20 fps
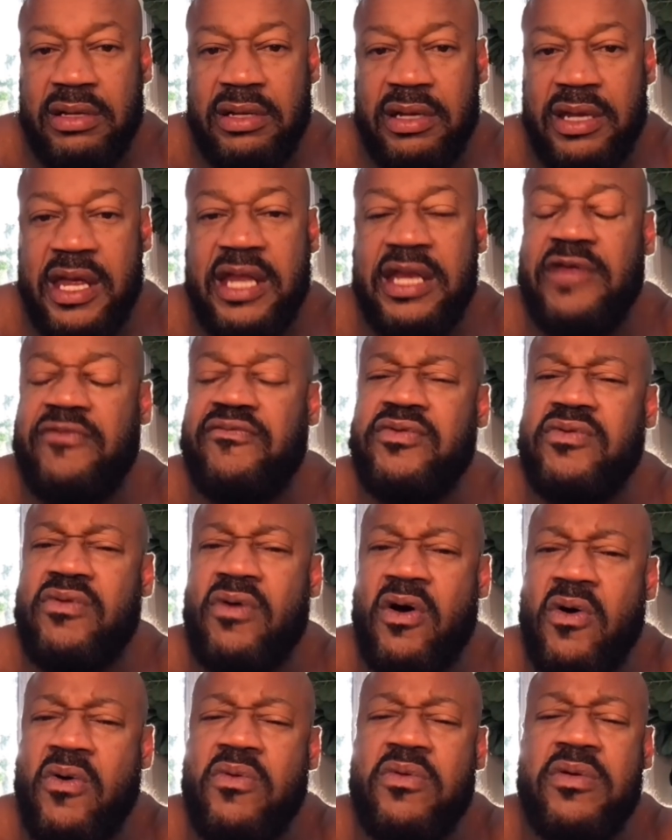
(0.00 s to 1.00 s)
And if you
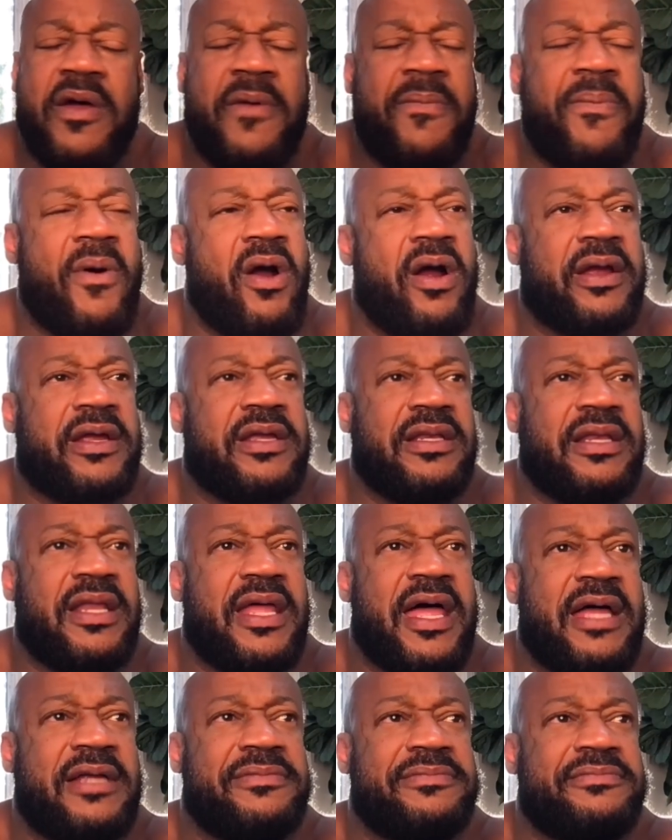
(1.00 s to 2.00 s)
own a parking
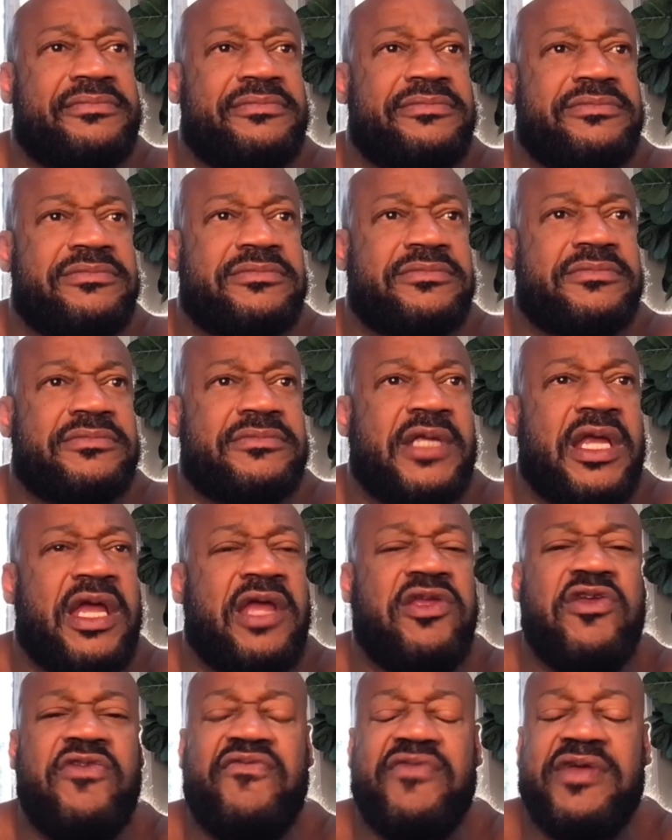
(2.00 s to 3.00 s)
lot
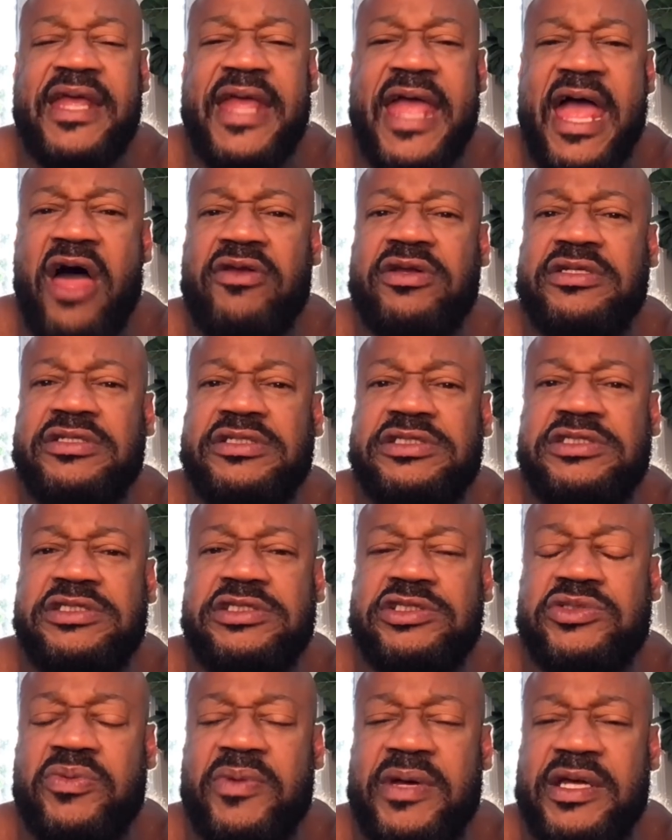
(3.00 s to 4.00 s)
and you've encountered this
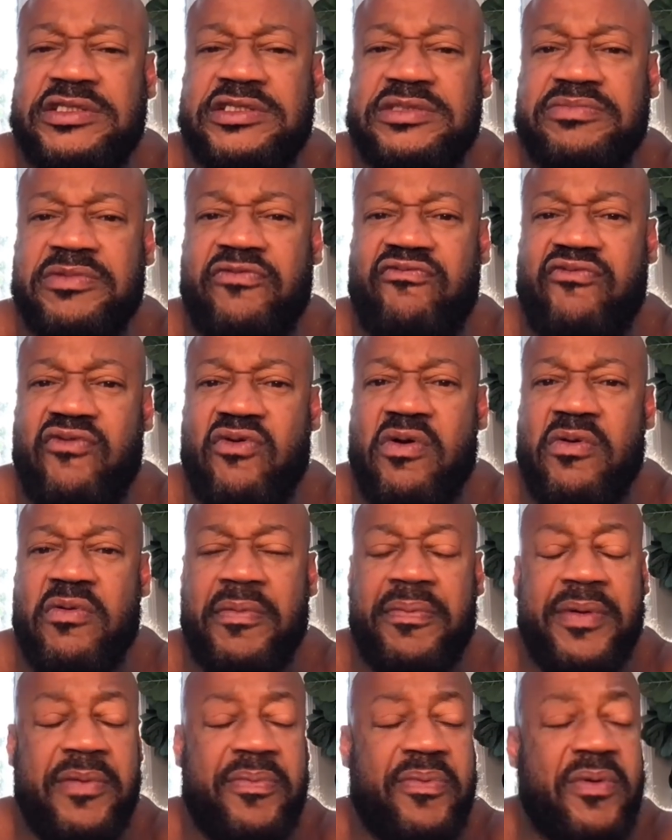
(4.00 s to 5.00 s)
situation before
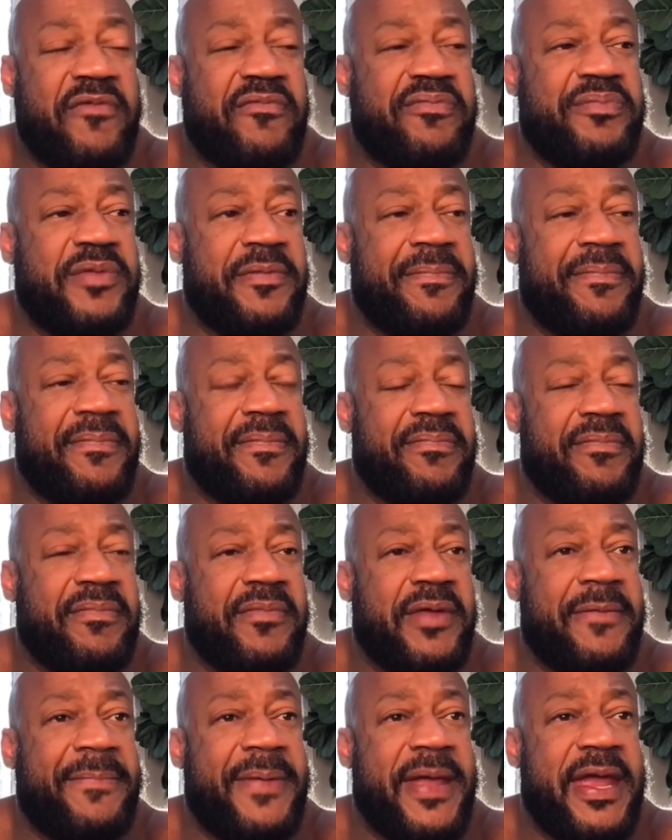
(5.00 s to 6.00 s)
where people have
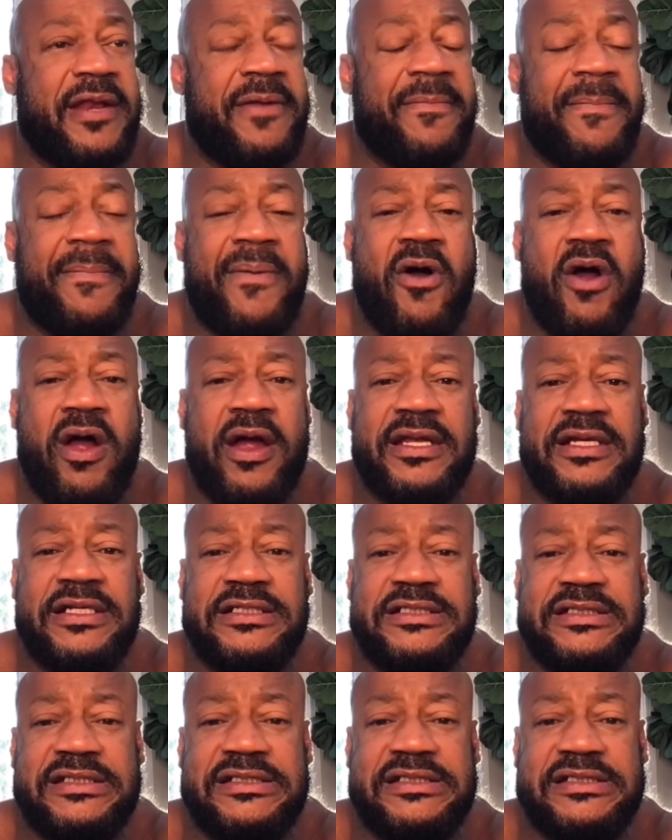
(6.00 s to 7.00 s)
been paid a parking
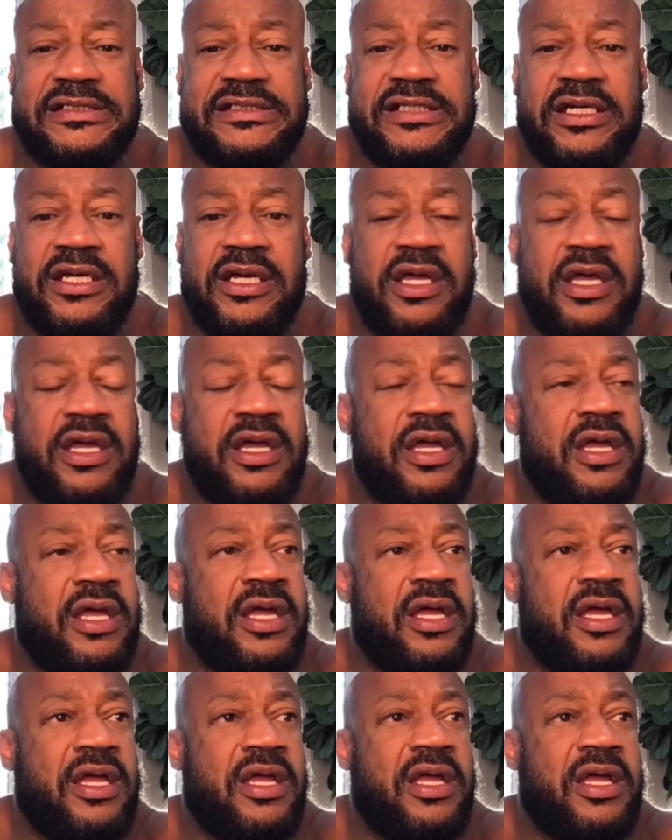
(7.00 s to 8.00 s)
attendant,
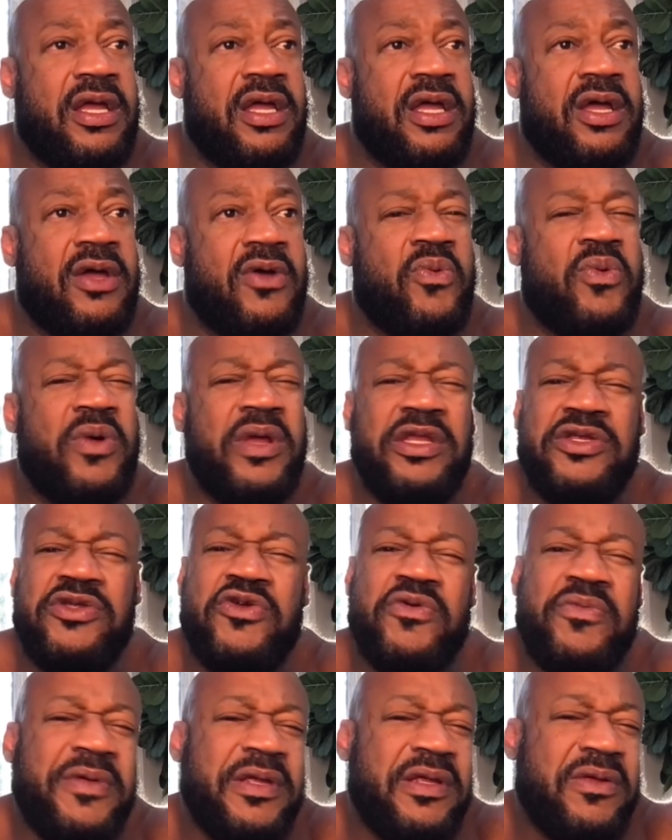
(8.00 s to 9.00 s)
wouldn't
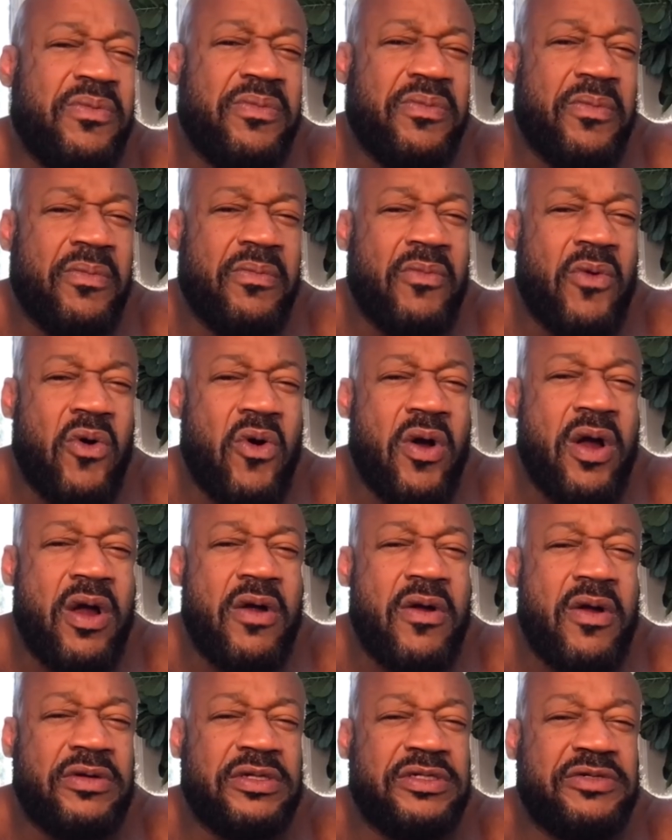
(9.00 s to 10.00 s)
you be
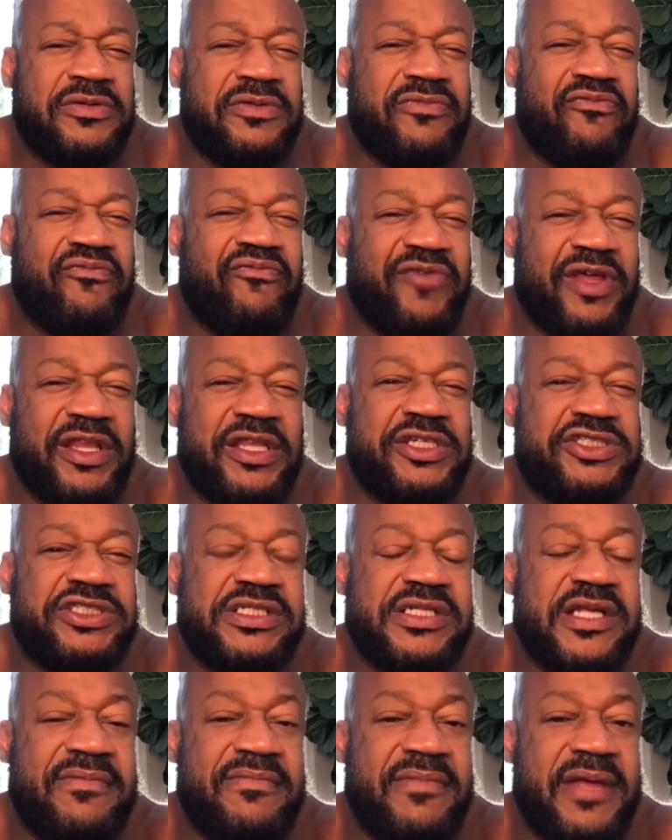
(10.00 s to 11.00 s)
more
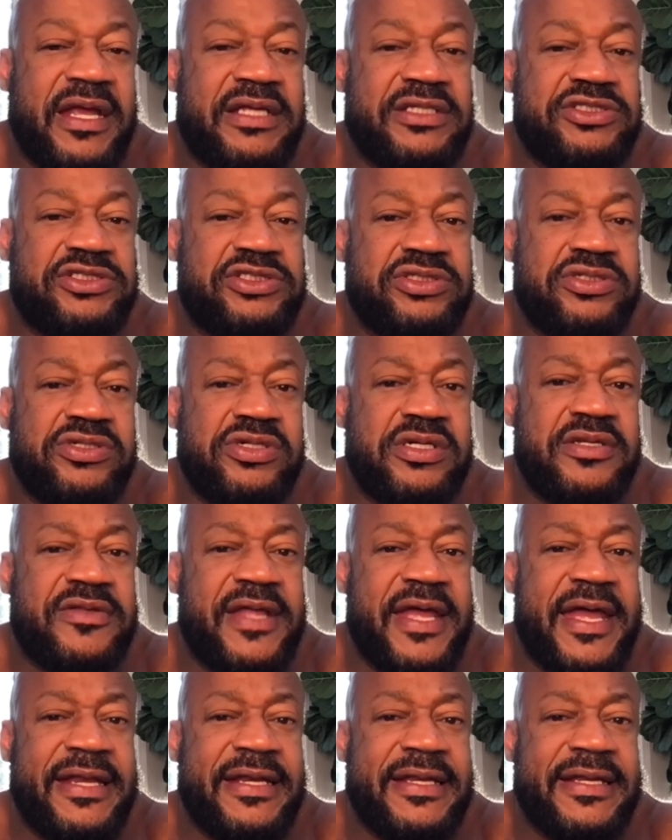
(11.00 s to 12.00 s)
diligent in making sure
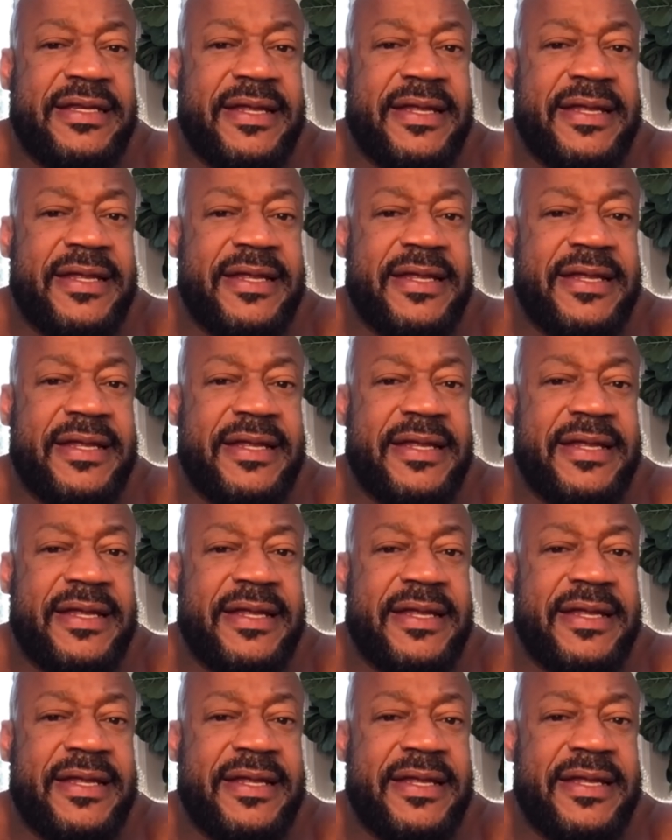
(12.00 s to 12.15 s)
that